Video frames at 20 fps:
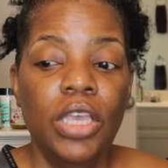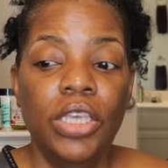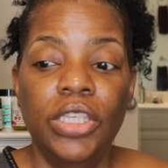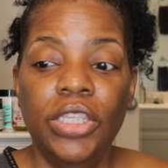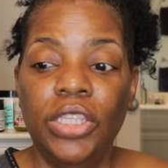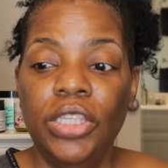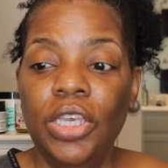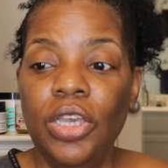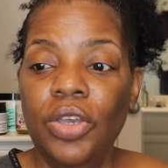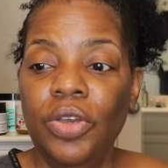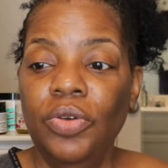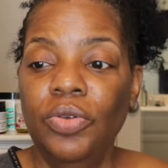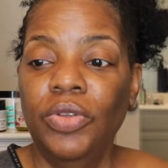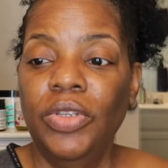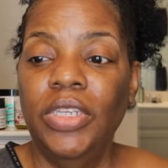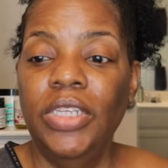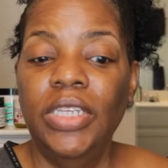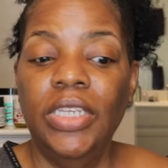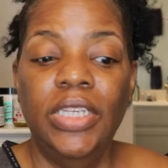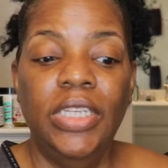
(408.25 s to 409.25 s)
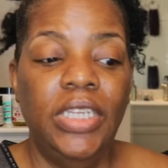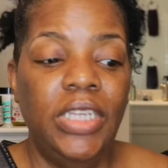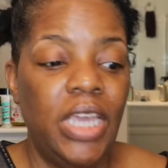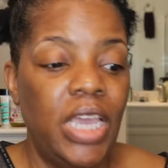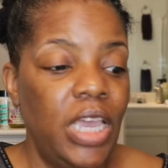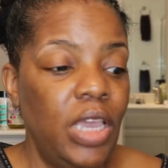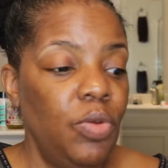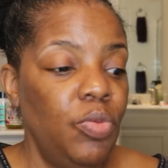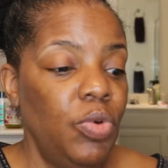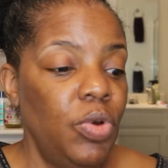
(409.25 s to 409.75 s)
So
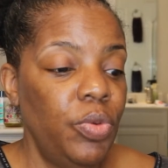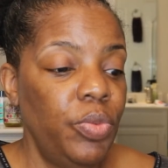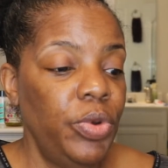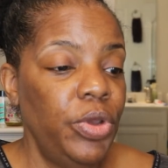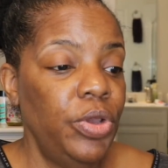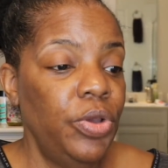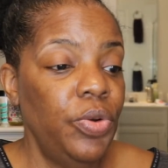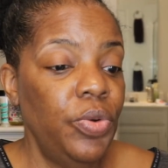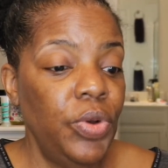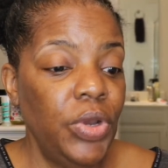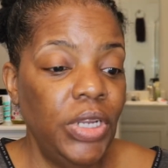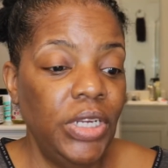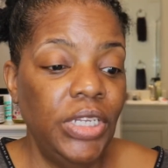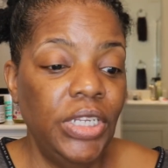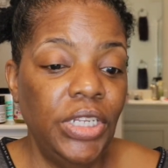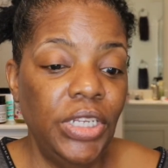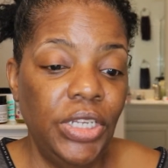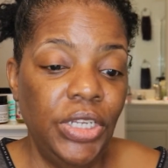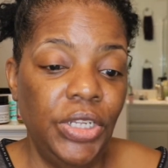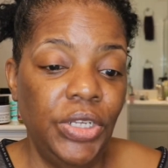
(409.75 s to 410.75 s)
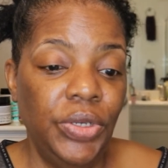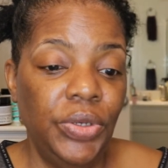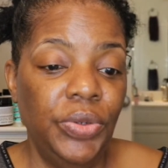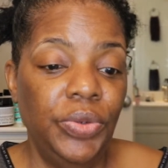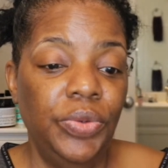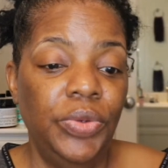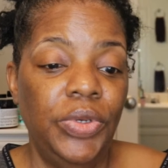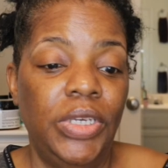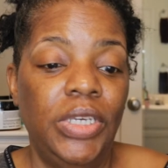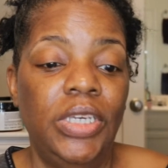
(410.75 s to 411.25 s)
today what we're going to
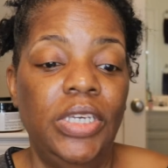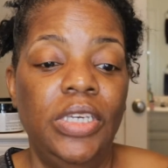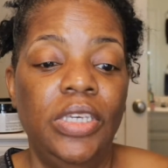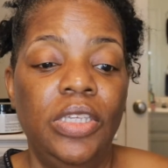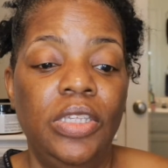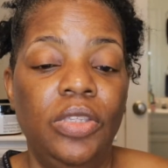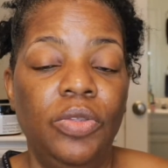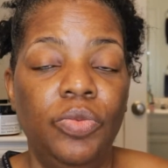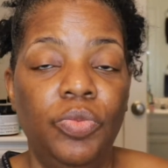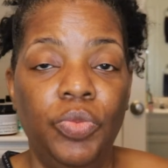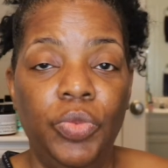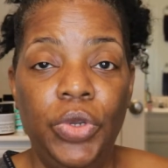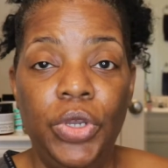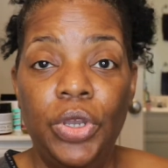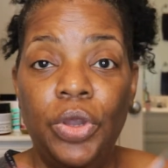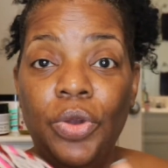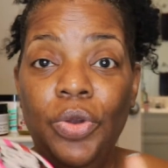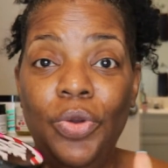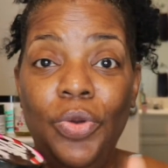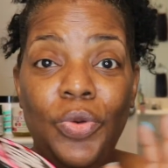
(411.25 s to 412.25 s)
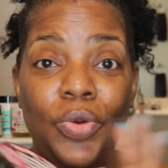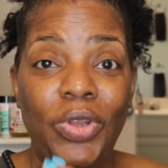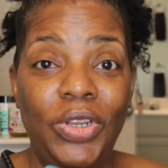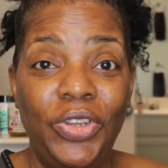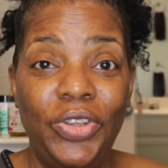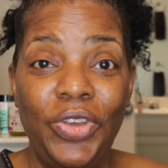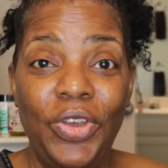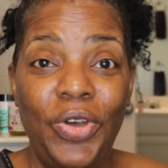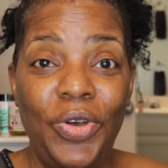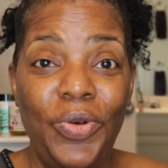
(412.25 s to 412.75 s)
do is we are going
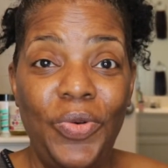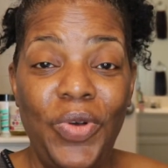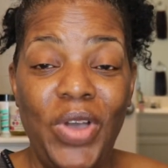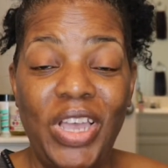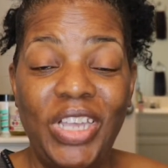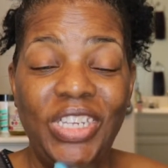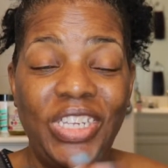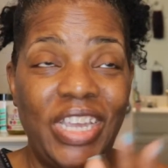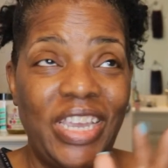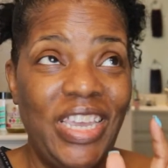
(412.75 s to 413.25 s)
to co-wash.